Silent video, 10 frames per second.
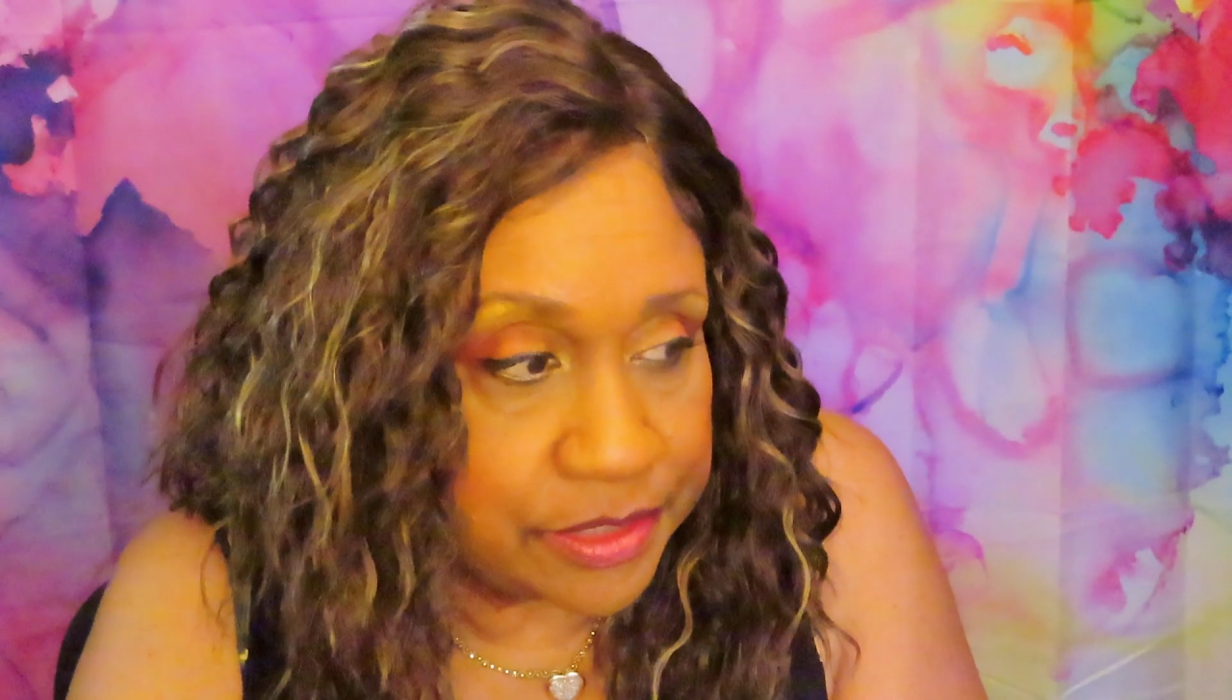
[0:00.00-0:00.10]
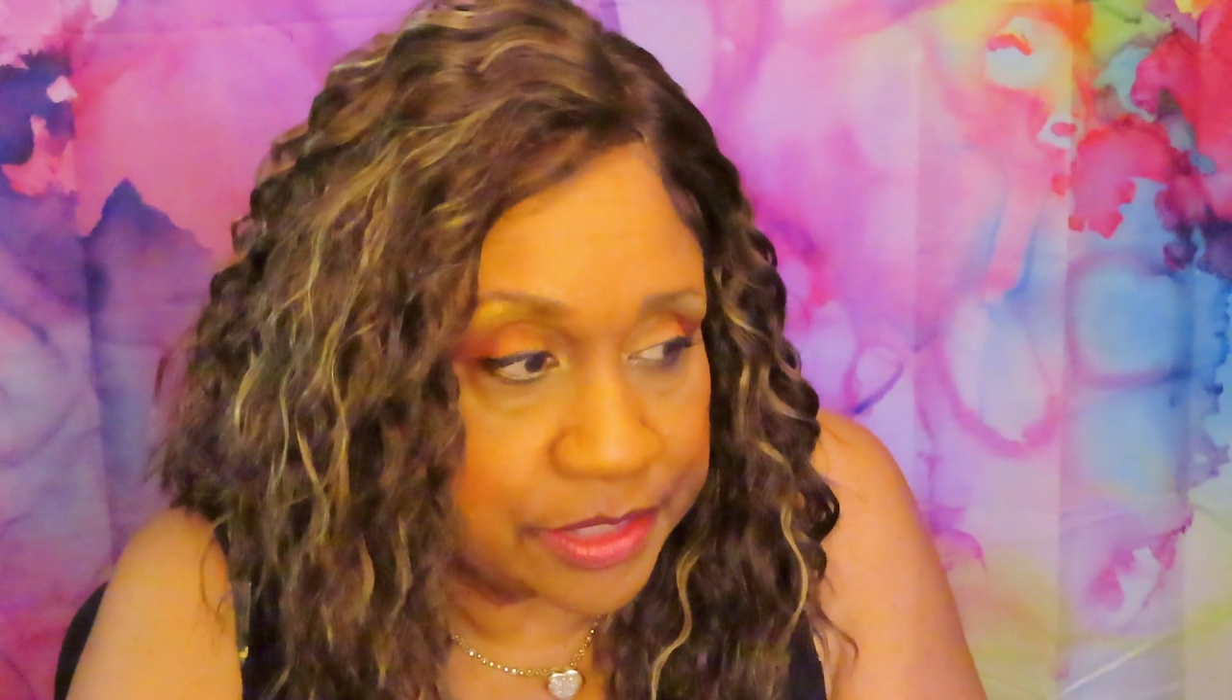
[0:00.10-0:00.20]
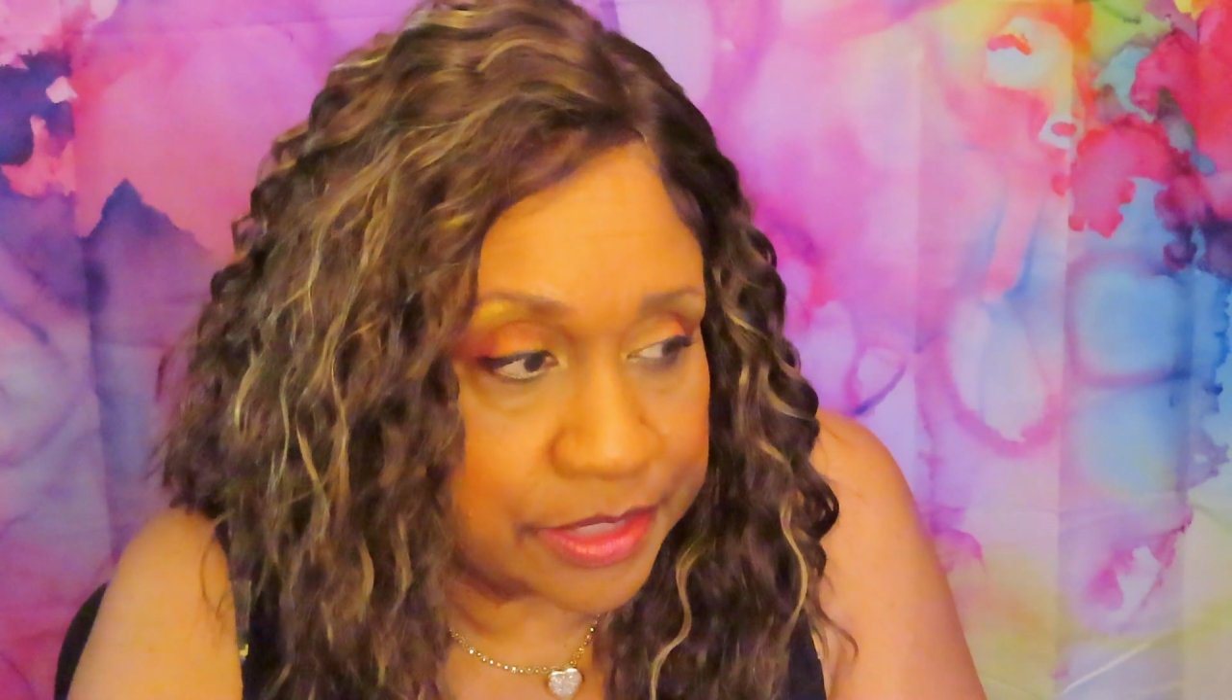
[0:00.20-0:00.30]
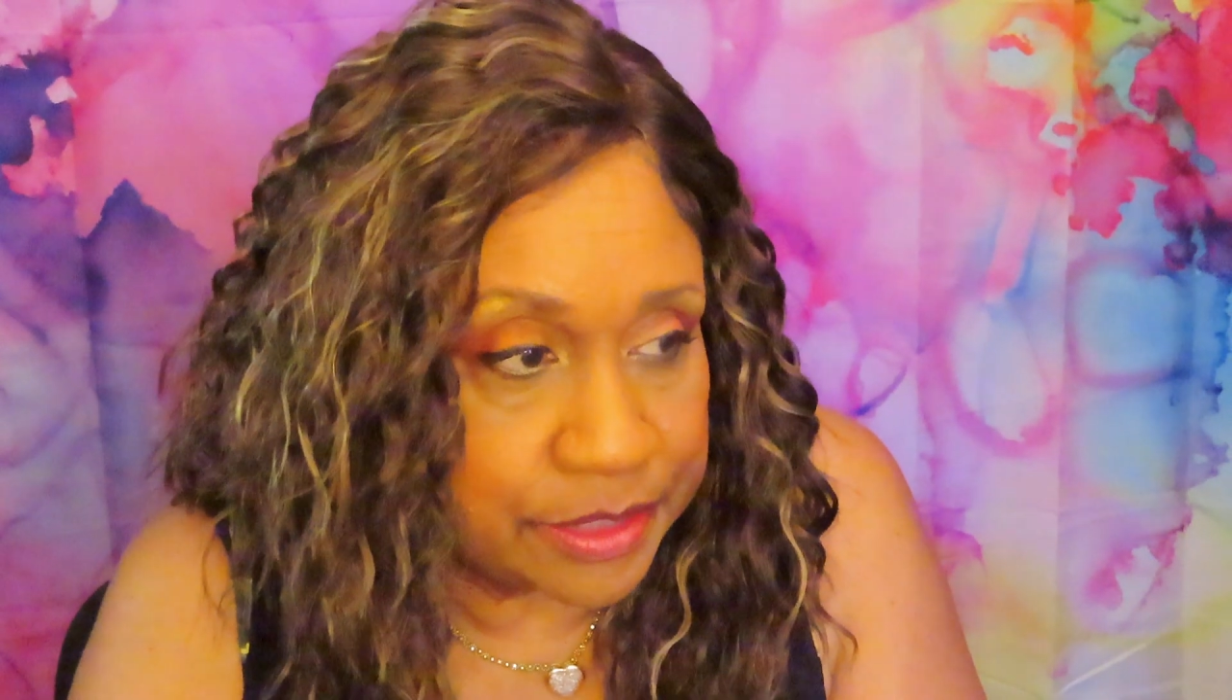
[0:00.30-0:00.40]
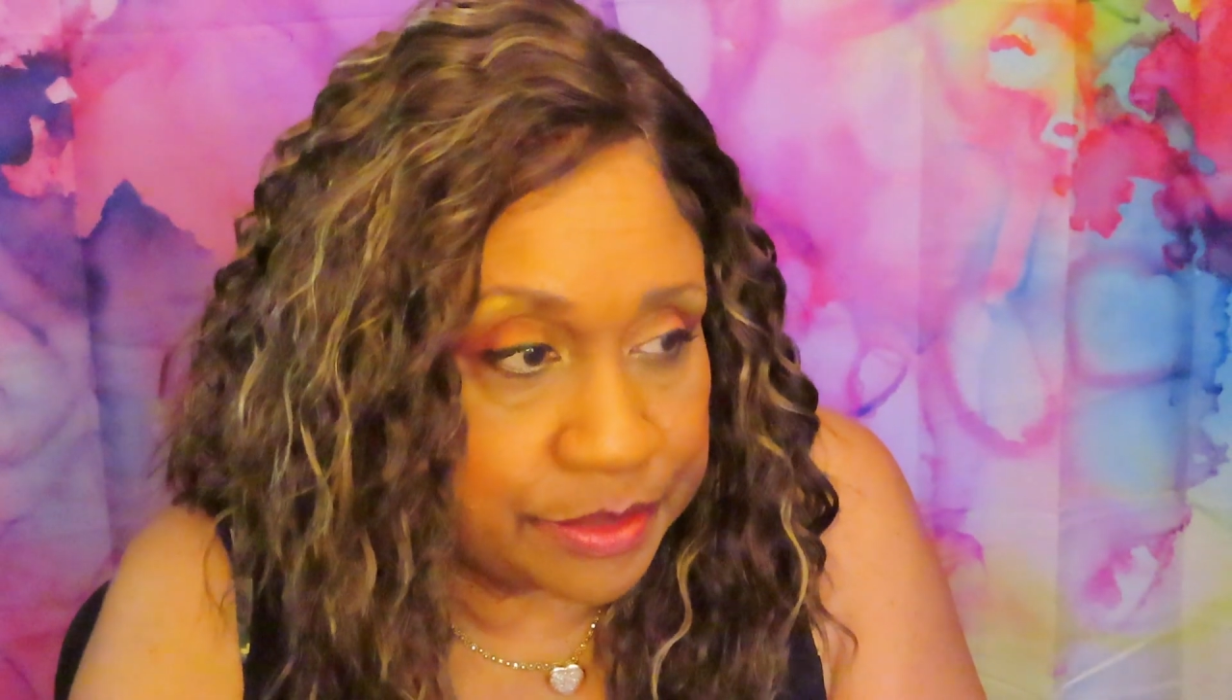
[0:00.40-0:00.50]

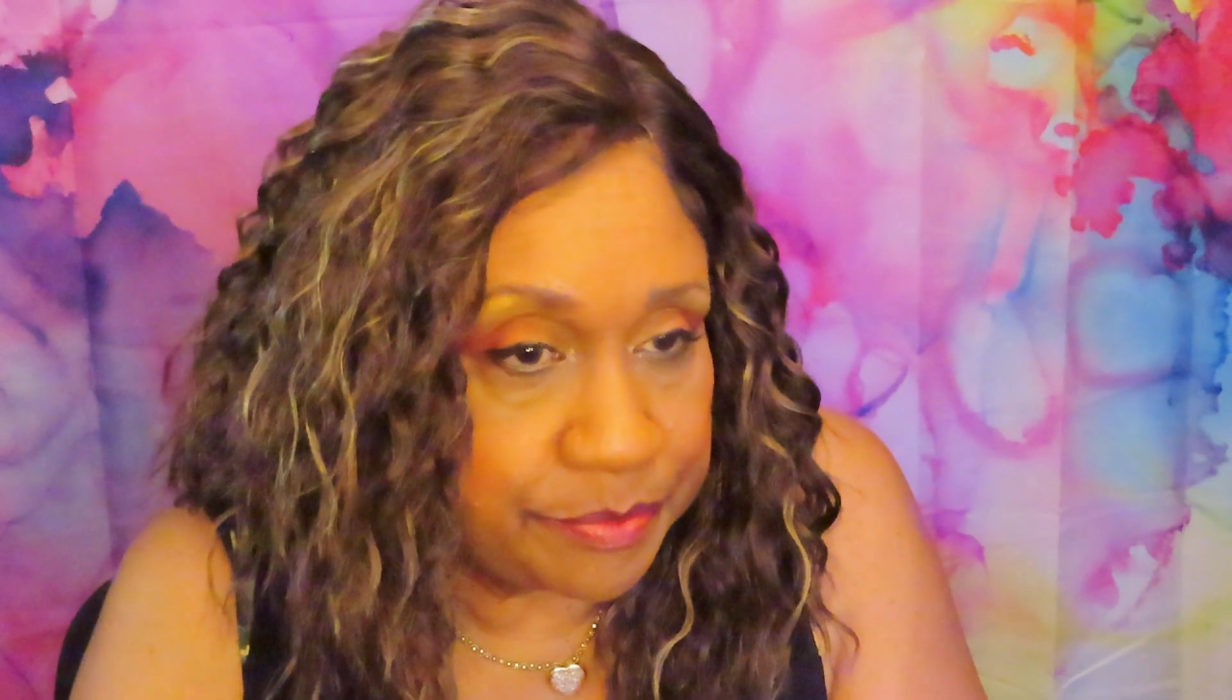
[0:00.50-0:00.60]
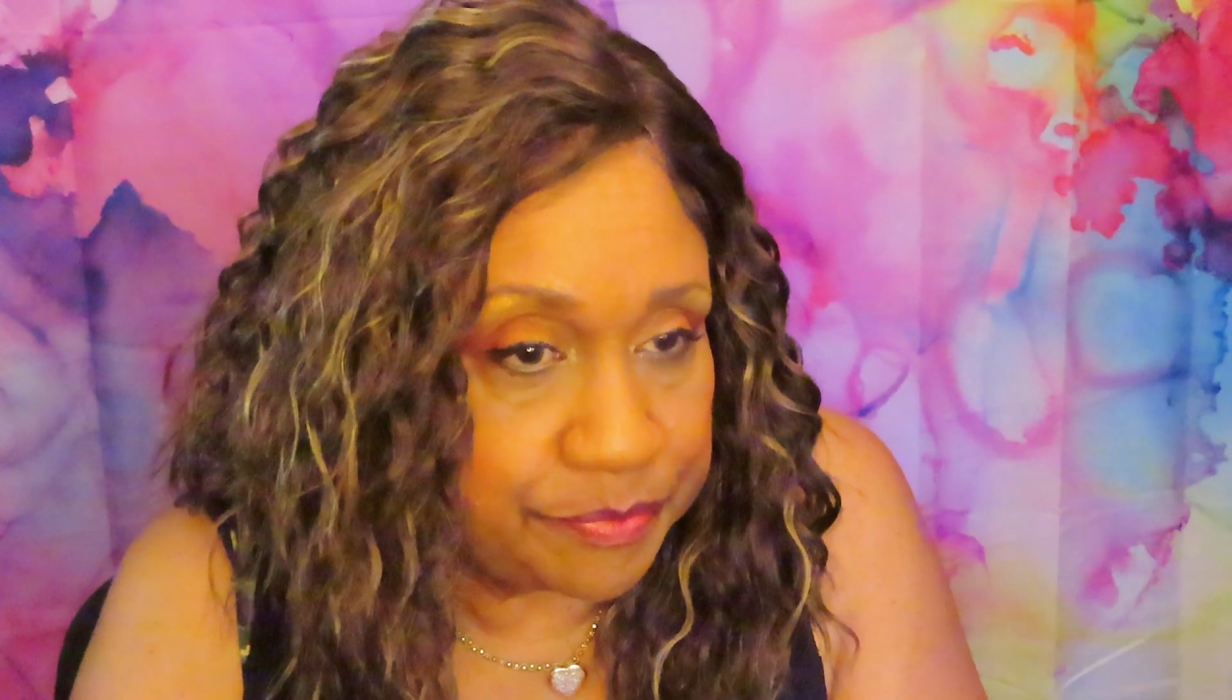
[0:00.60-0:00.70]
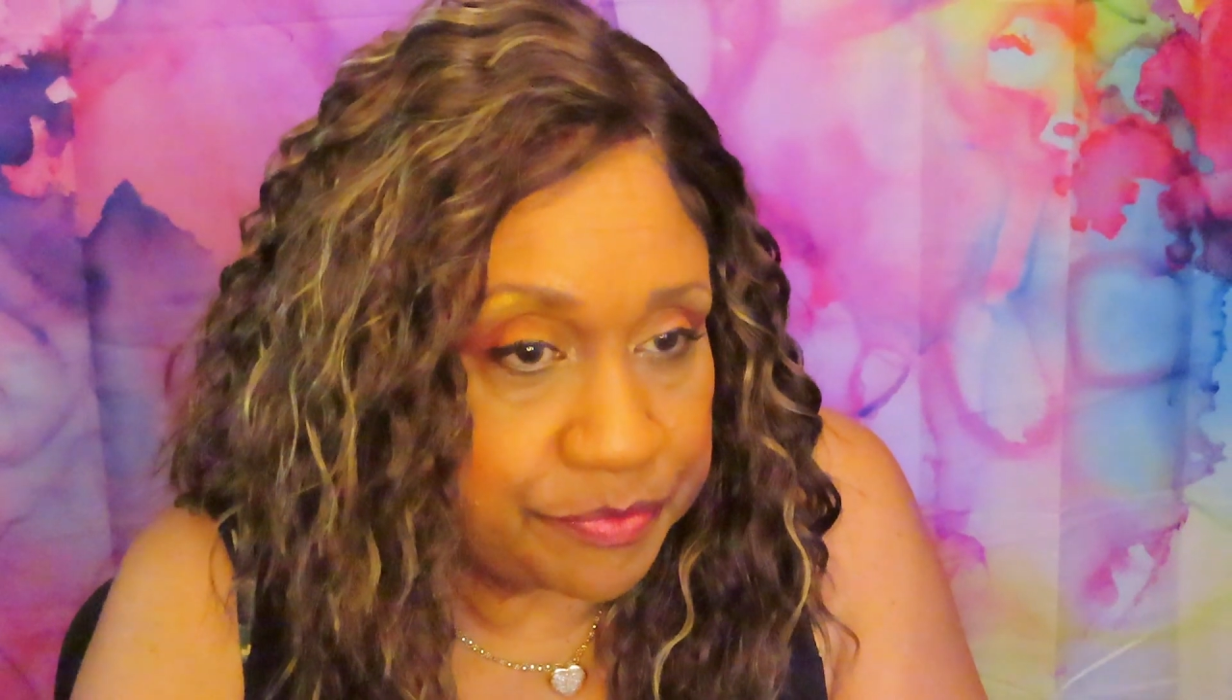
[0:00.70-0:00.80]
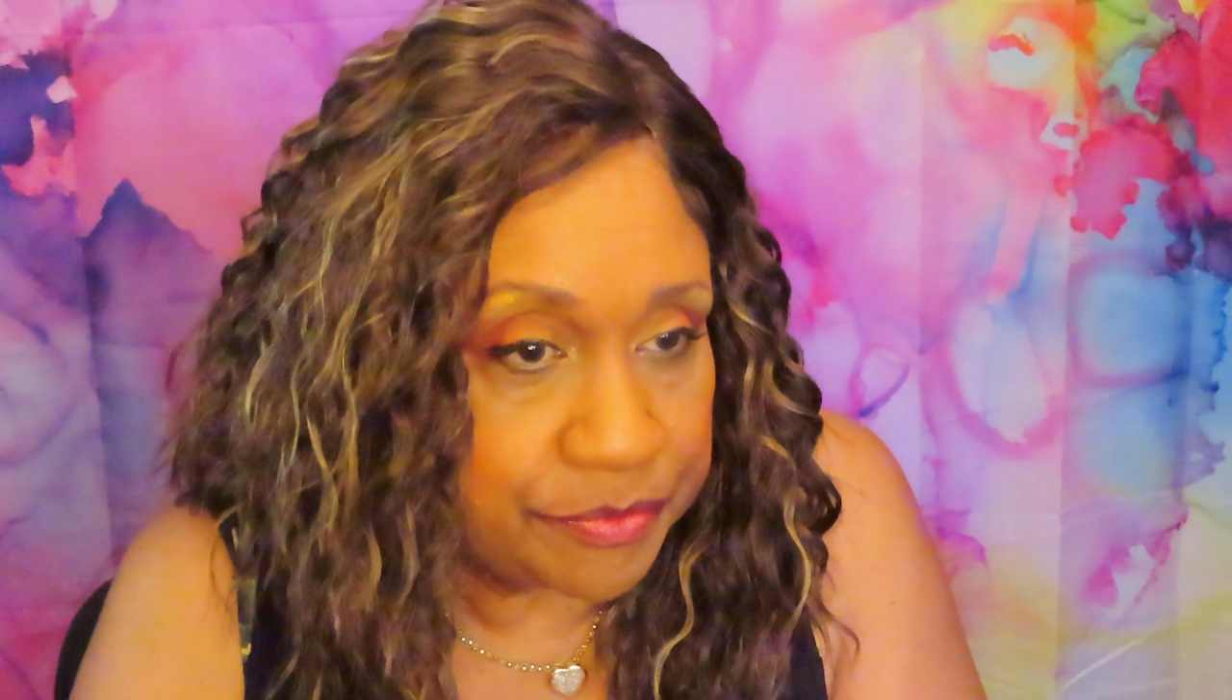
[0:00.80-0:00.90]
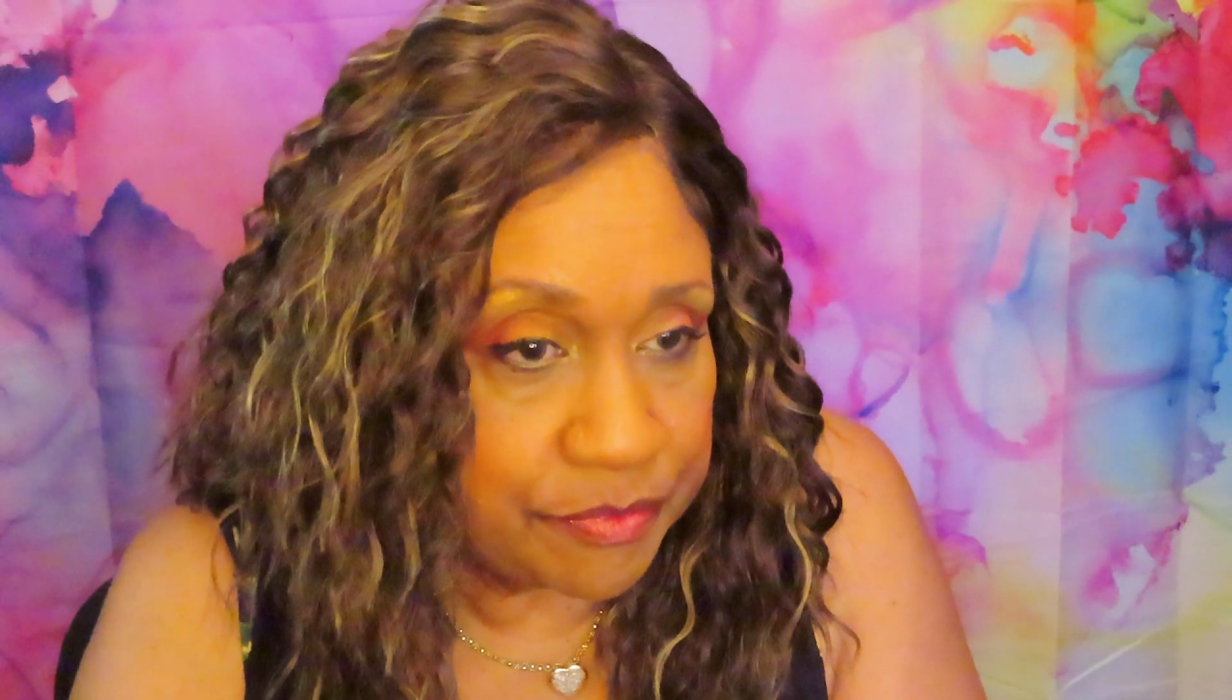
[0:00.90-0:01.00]
um,